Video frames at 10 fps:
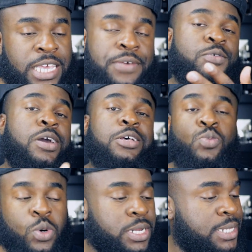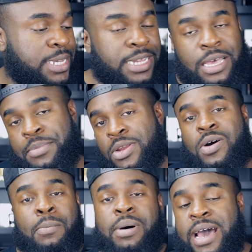If you guys want to see it, let me know.
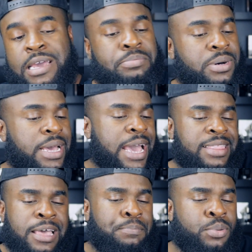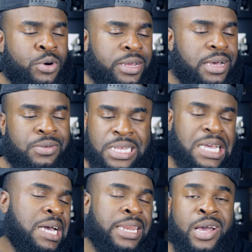I'll buy it, but at that point, I was like,
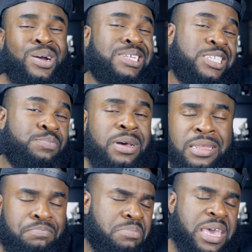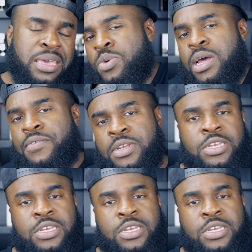ah, now I can smell it. Yeah, whatever.